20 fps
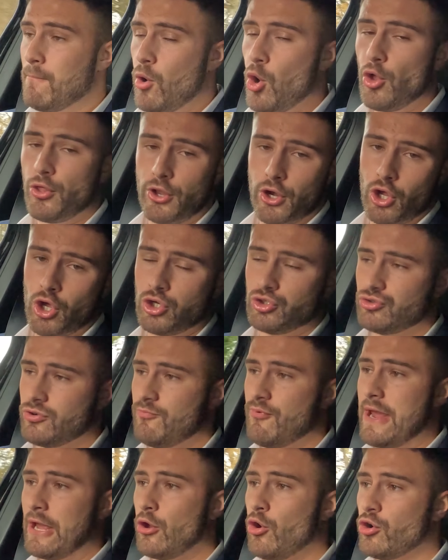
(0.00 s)
more than
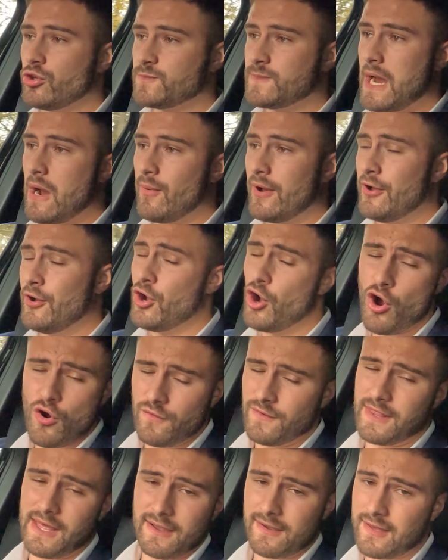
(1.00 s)
100 brake horsepower
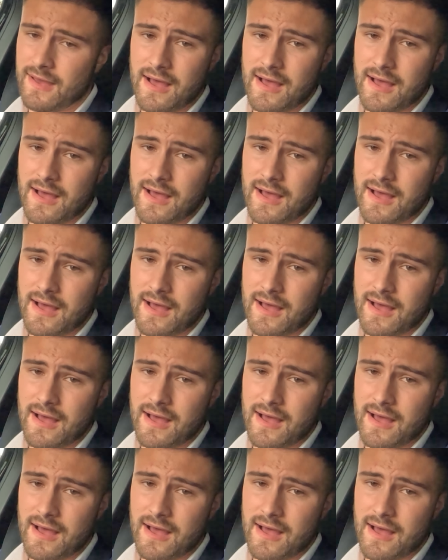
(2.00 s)
over that